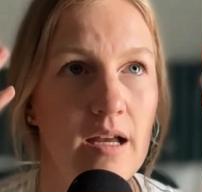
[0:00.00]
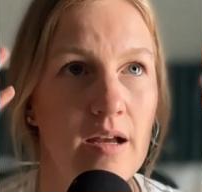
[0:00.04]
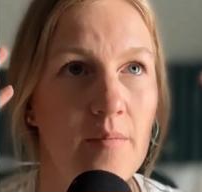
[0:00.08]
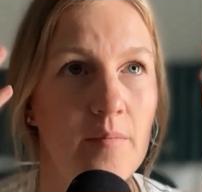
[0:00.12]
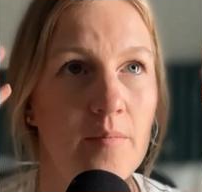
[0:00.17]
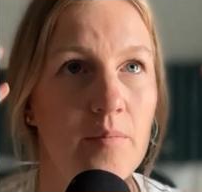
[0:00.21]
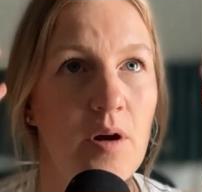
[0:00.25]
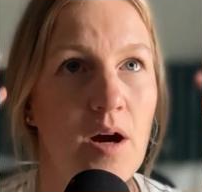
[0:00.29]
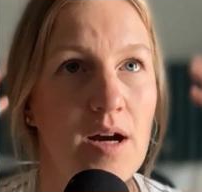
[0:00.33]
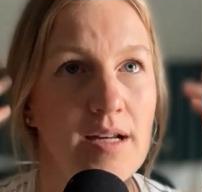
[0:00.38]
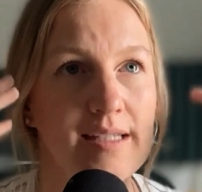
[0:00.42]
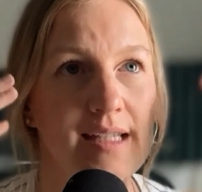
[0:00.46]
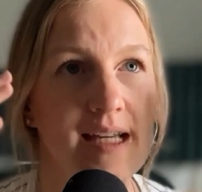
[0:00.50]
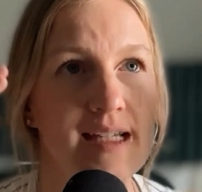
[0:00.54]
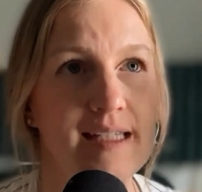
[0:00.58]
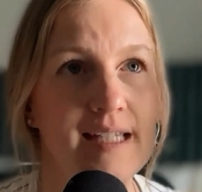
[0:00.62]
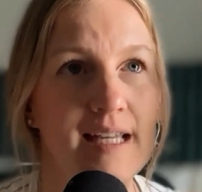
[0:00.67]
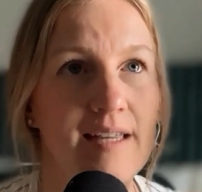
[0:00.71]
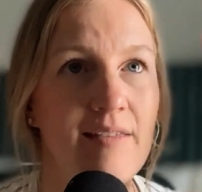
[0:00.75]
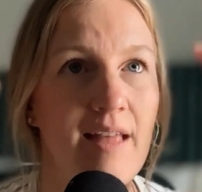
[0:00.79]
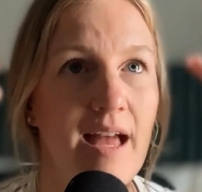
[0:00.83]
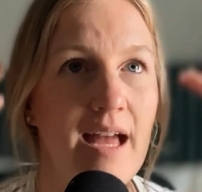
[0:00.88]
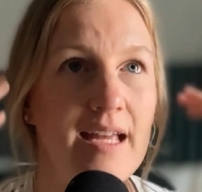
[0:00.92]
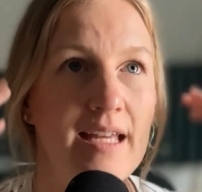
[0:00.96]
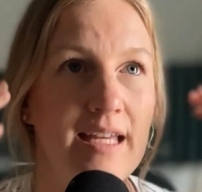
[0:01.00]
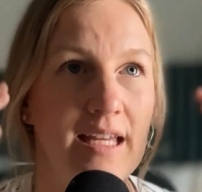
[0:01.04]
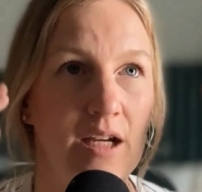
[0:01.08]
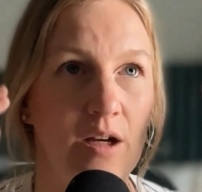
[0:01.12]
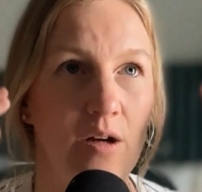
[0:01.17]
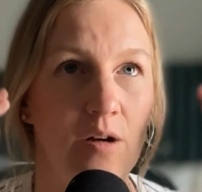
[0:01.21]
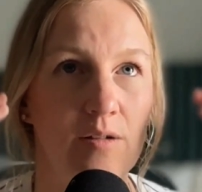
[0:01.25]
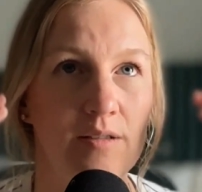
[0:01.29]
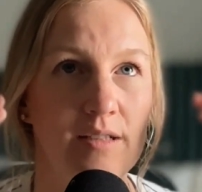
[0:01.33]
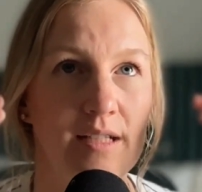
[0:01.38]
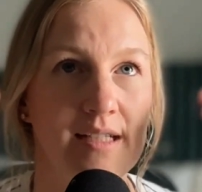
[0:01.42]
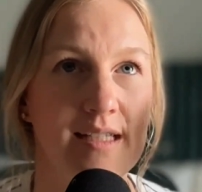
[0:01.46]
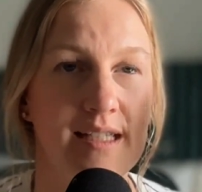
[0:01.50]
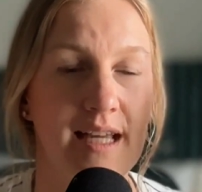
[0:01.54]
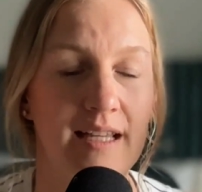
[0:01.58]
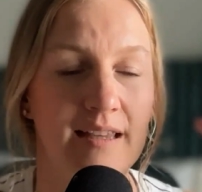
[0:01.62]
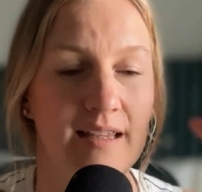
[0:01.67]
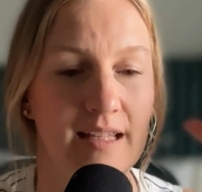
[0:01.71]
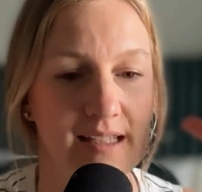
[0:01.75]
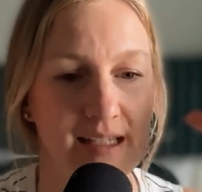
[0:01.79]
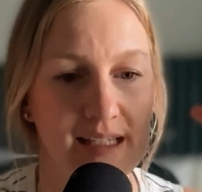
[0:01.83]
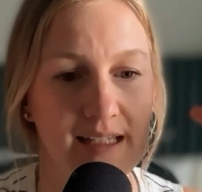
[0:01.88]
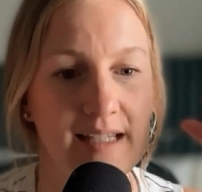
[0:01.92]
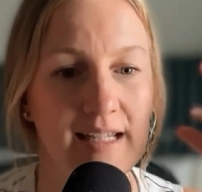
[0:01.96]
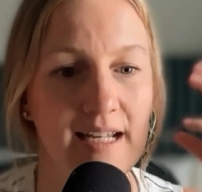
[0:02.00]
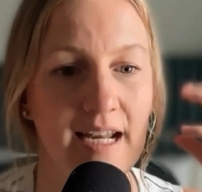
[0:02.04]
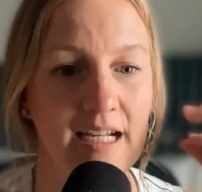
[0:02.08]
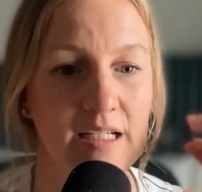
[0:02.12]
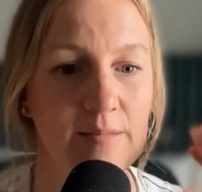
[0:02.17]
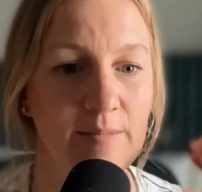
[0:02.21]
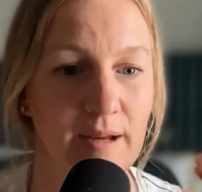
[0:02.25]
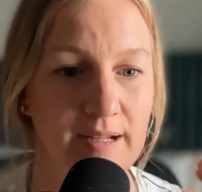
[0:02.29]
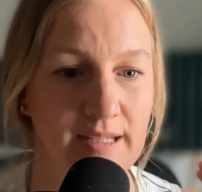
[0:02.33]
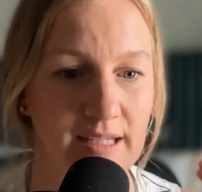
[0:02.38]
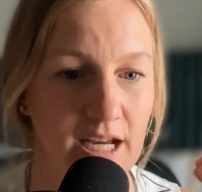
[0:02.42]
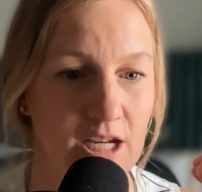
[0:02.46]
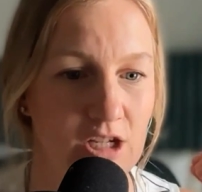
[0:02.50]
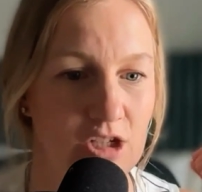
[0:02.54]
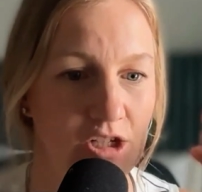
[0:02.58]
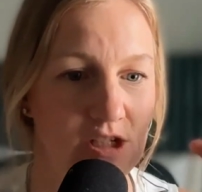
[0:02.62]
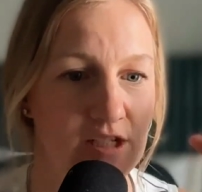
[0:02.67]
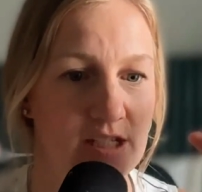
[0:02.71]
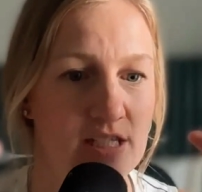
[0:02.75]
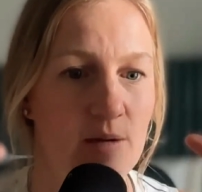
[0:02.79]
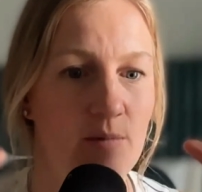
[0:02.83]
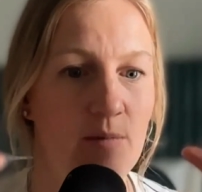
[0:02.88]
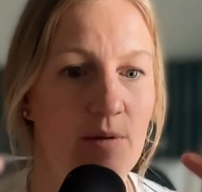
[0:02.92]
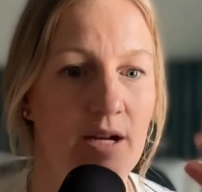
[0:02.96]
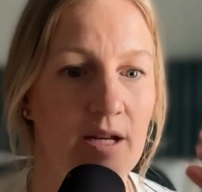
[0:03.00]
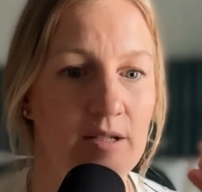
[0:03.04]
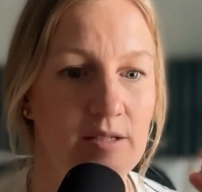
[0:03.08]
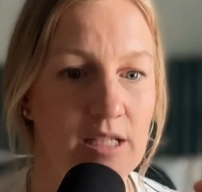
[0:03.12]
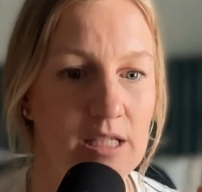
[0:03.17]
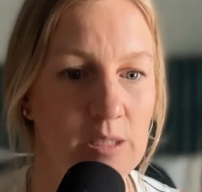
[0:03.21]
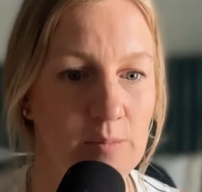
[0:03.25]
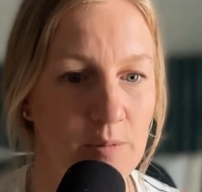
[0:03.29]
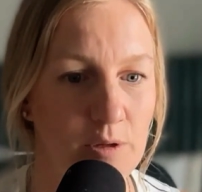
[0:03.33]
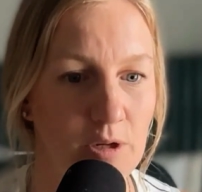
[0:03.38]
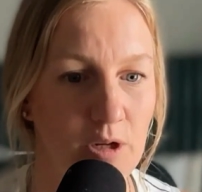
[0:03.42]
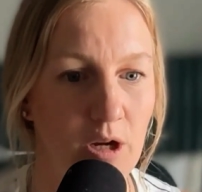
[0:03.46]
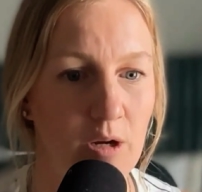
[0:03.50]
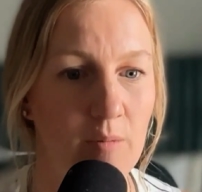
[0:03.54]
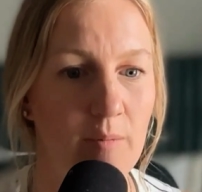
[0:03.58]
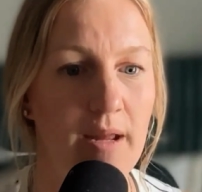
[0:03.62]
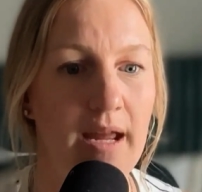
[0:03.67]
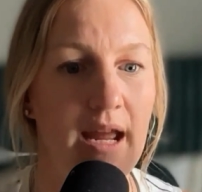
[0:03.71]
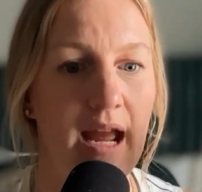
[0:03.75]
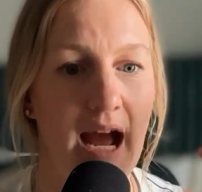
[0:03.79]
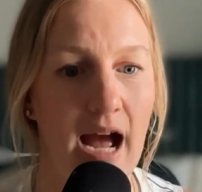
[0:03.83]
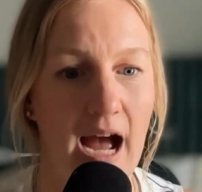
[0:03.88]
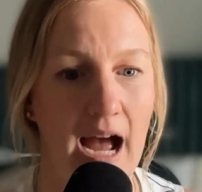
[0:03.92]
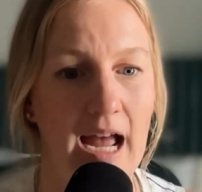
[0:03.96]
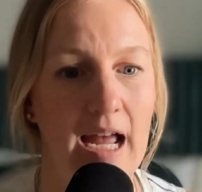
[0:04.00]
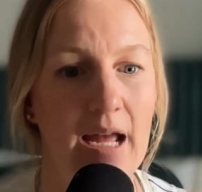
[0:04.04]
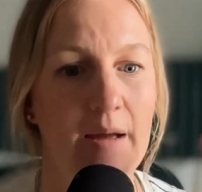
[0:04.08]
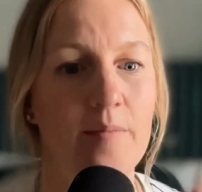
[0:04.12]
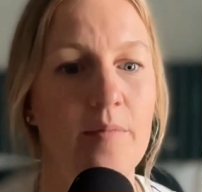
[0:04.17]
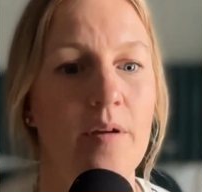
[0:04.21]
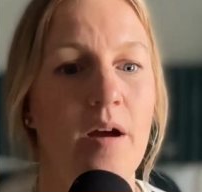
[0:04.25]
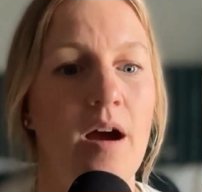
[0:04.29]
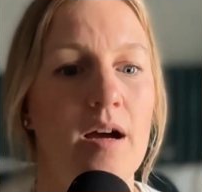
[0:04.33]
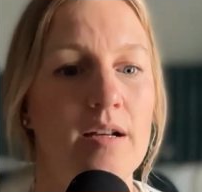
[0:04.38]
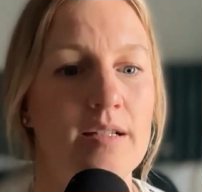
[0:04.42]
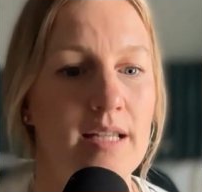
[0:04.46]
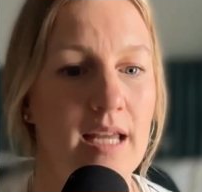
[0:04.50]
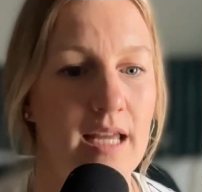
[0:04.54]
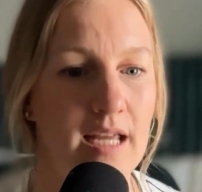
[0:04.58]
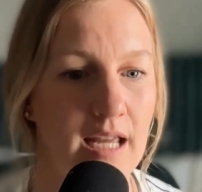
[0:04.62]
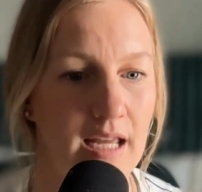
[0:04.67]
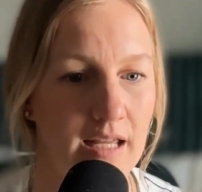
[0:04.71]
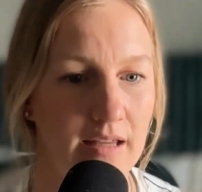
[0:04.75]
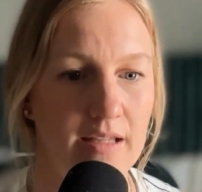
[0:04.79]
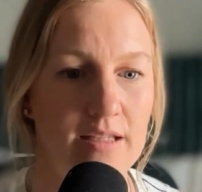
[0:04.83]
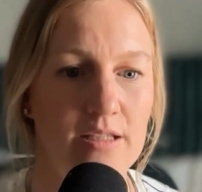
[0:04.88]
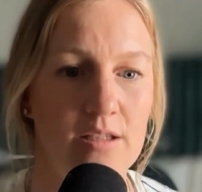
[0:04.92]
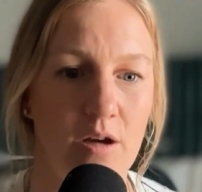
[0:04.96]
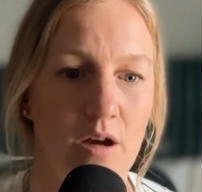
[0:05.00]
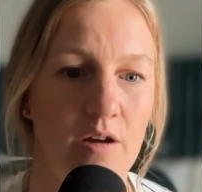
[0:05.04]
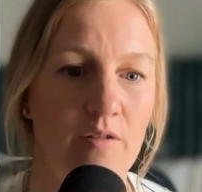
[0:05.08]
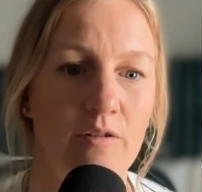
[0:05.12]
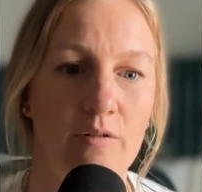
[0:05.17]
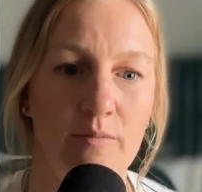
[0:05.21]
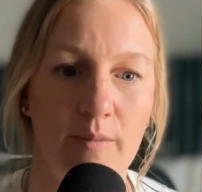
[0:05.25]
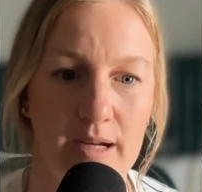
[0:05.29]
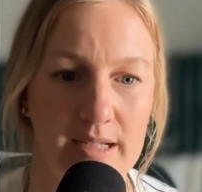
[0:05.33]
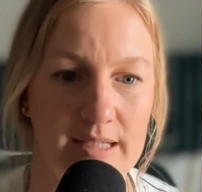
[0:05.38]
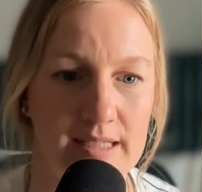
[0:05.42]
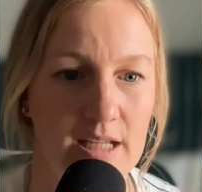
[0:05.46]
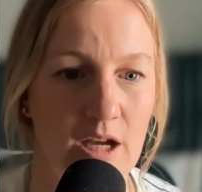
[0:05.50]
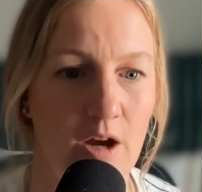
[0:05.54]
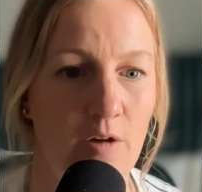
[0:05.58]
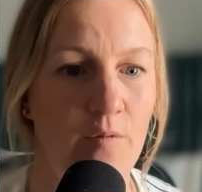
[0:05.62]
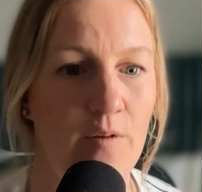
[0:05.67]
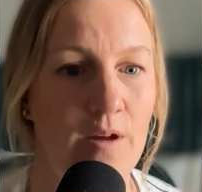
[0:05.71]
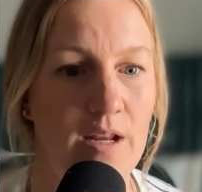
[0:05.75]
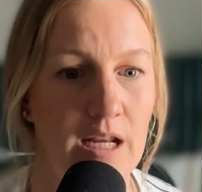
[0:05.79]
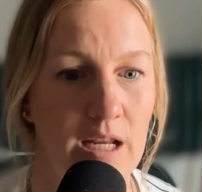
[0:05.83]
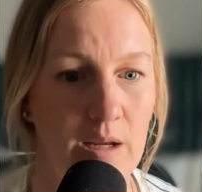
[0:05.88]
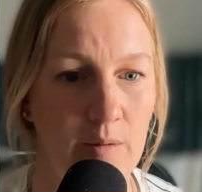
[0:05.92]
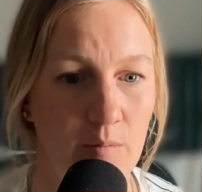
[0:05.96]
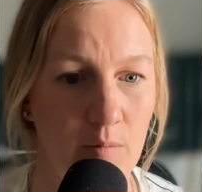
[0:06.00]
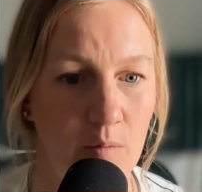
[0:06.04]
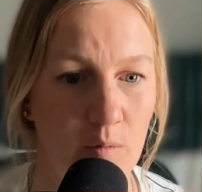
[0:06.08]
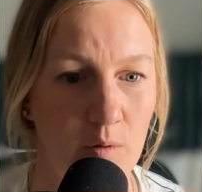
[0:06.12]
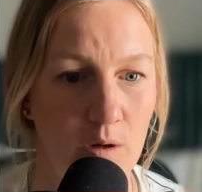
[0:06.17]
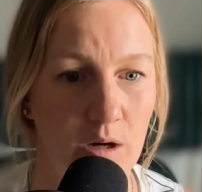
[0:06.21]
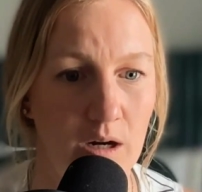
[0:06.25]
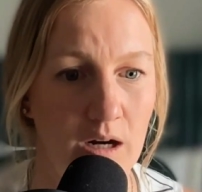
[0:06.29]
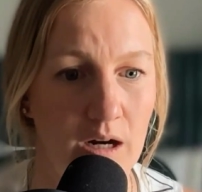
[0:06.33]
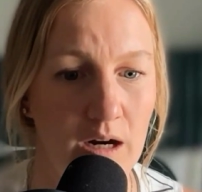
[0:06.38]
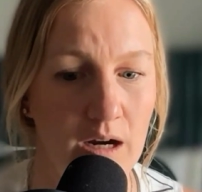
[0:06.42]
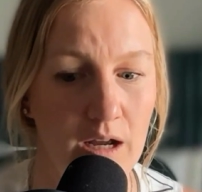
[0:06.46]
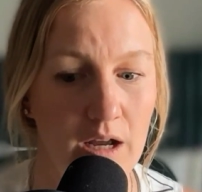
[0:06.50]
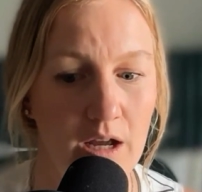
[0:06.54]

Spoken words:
processing that guilt and saying, this is an expectation someone else has put on me. I am not taking this on for myself anymore.